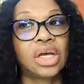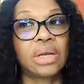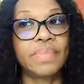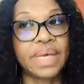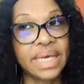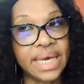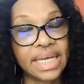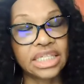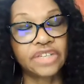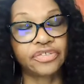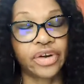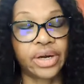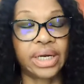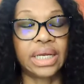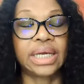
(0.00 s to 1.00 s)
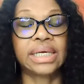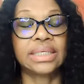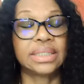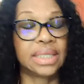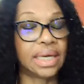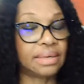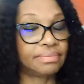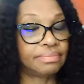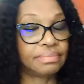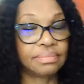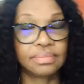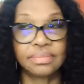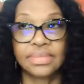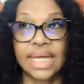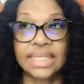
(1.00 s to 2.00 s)
going to be kids friendly? Because then
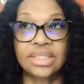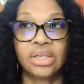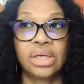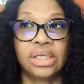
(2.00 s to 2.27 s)
that's